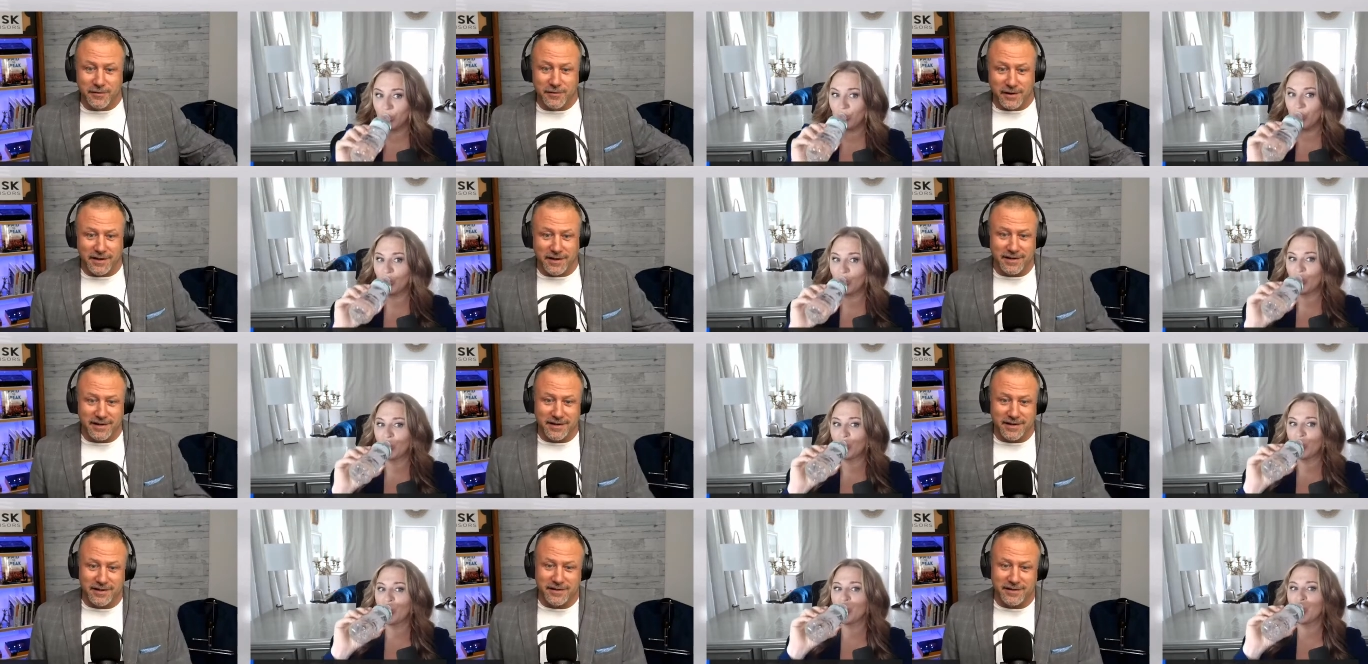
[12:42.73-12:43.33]
Speaker 1: And
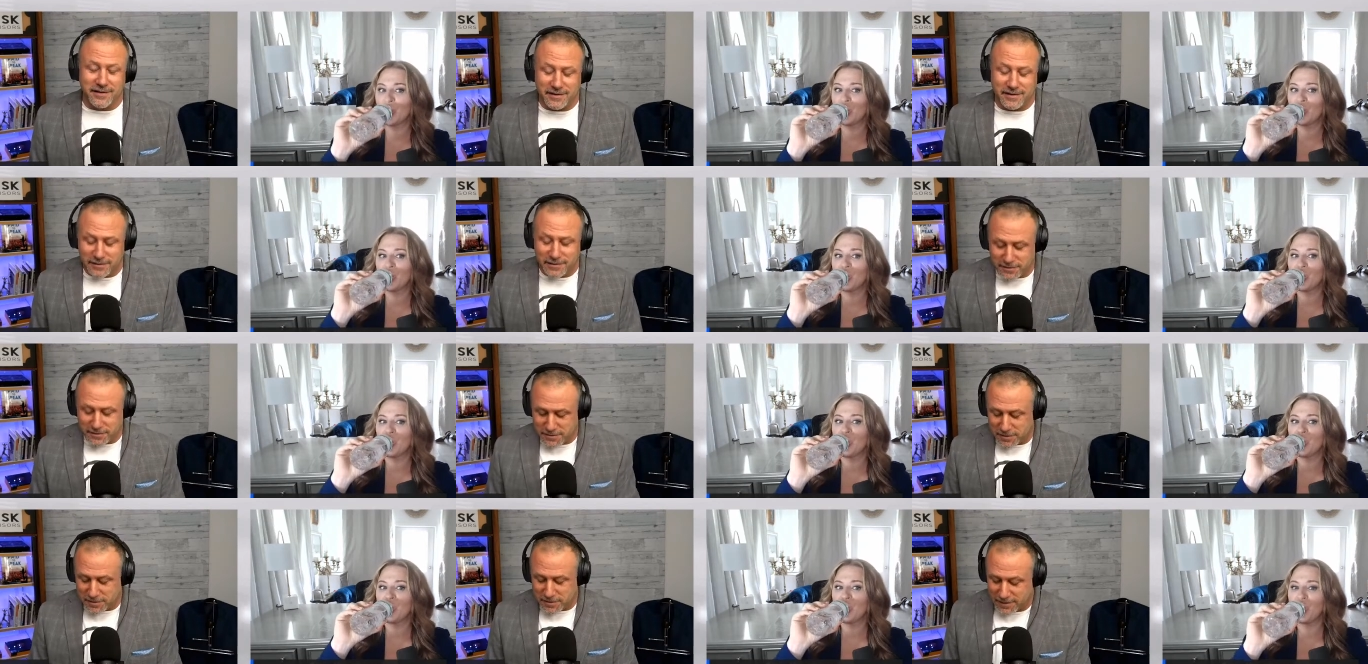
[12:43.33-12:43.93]
you know,
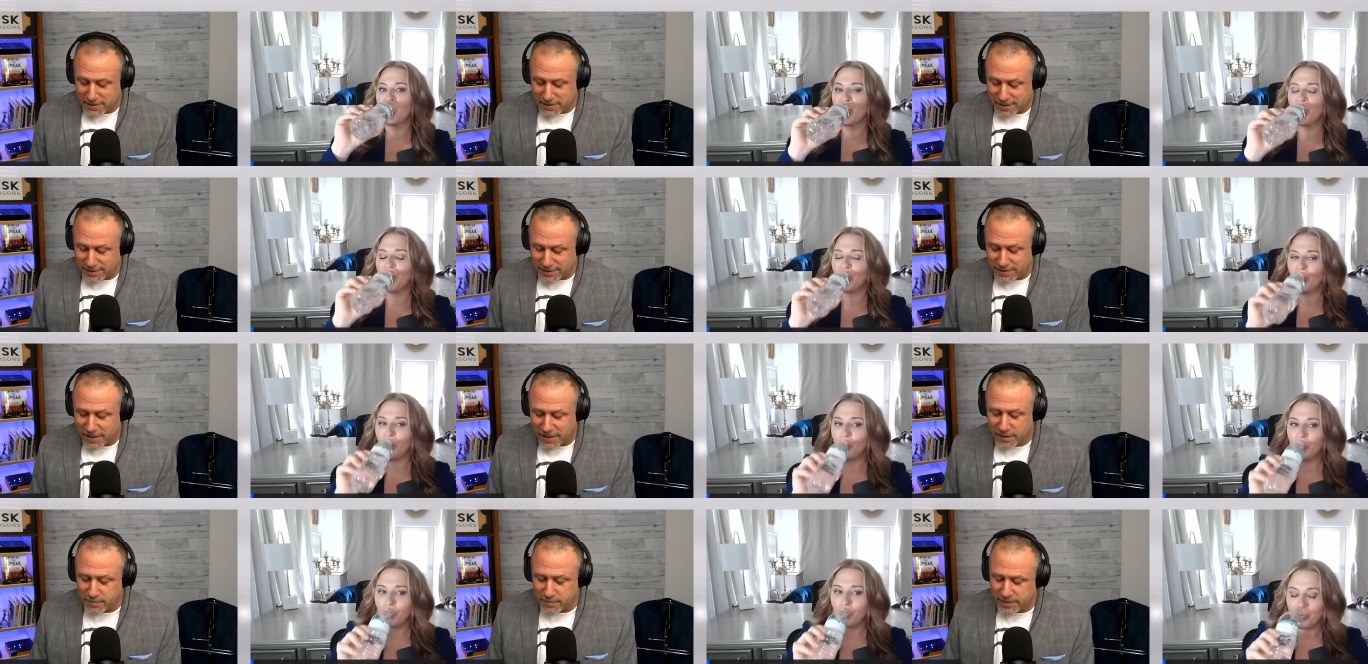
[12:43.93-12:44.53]
a, a
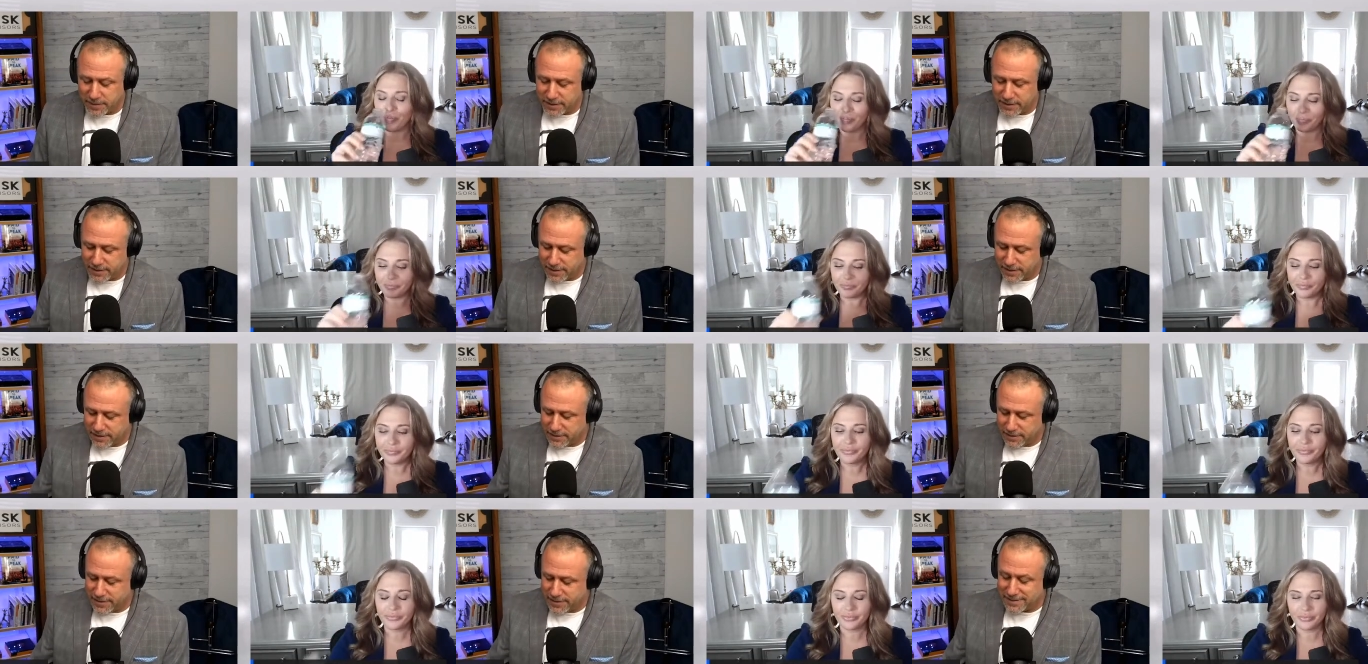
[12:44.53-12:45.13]
timely and
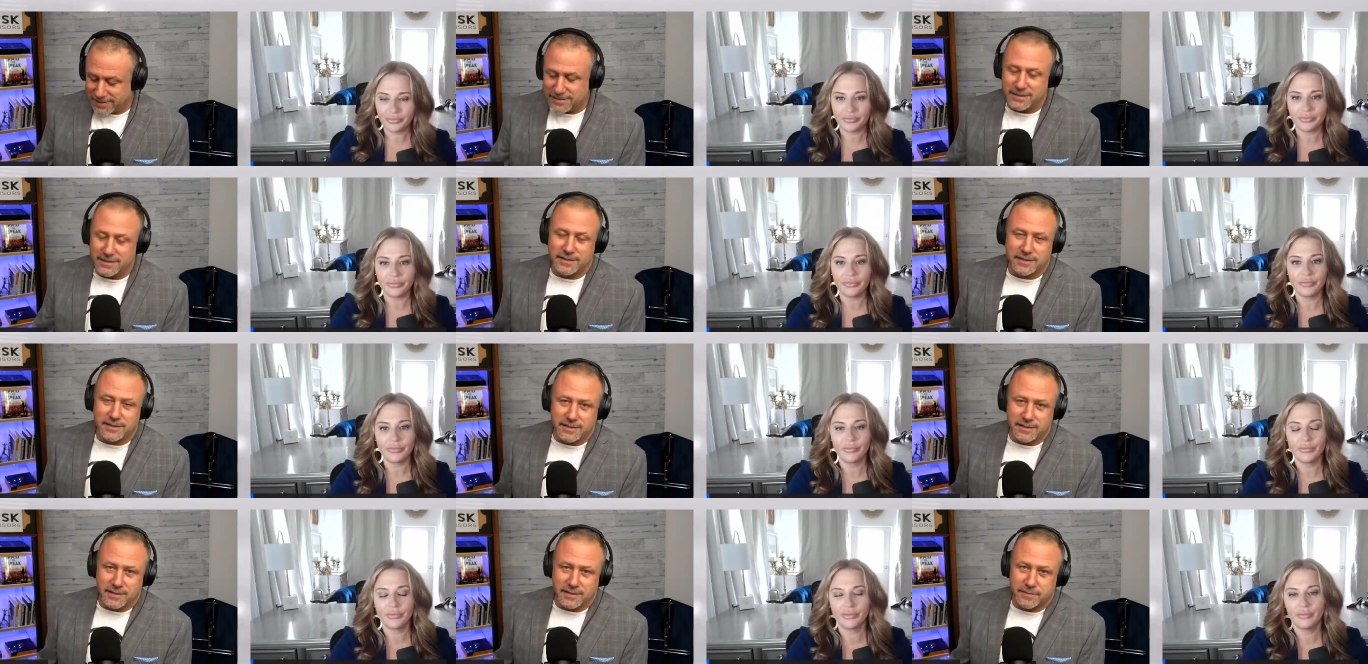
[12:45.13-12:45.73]
consistent
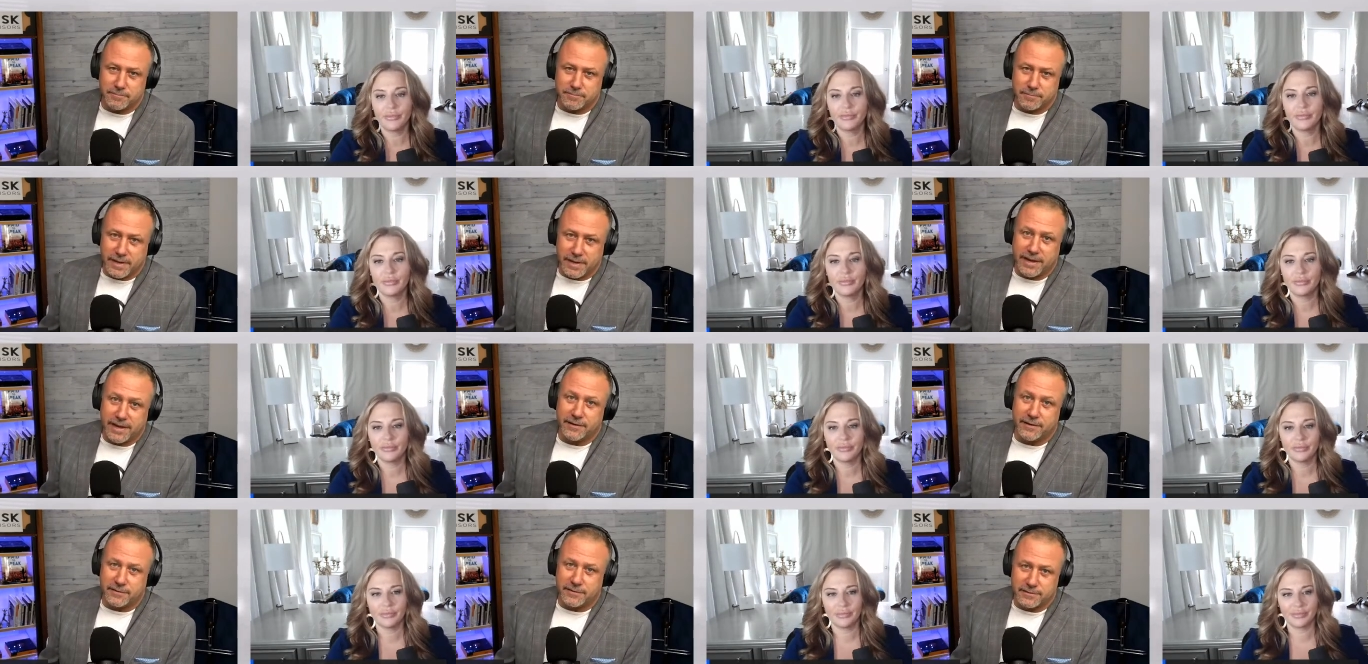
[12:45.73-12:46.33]
manners,
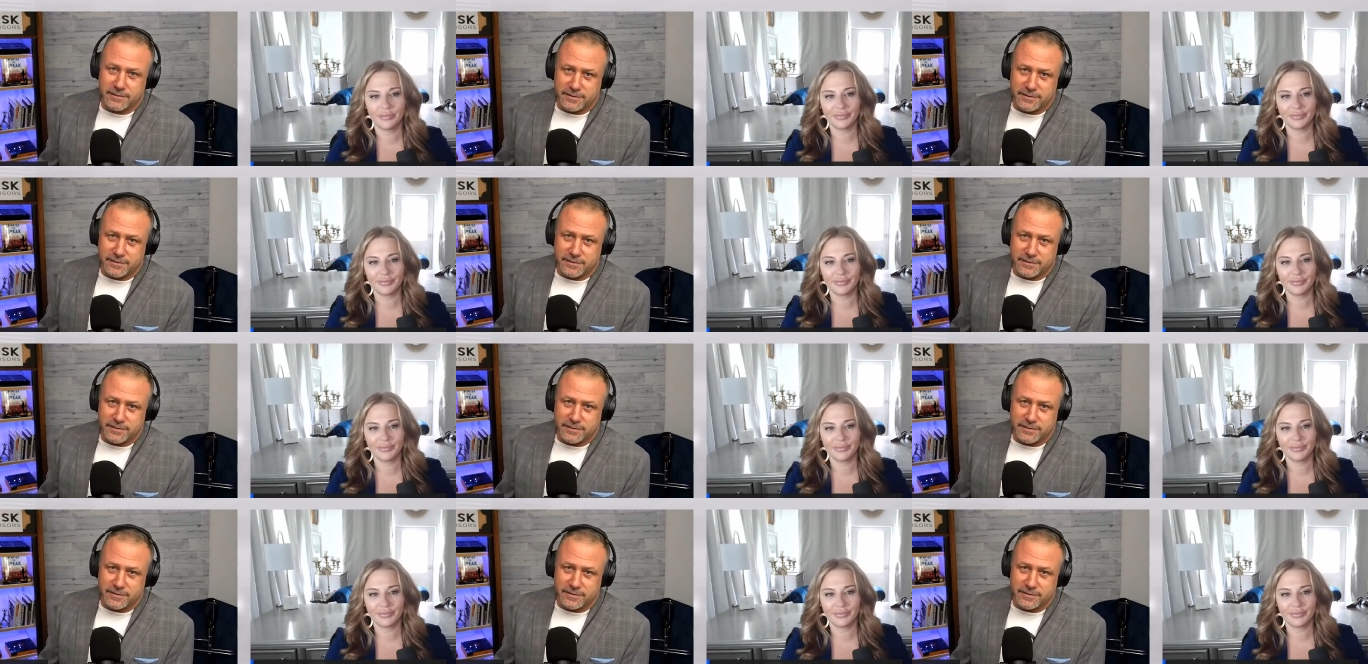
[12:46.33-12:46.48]
and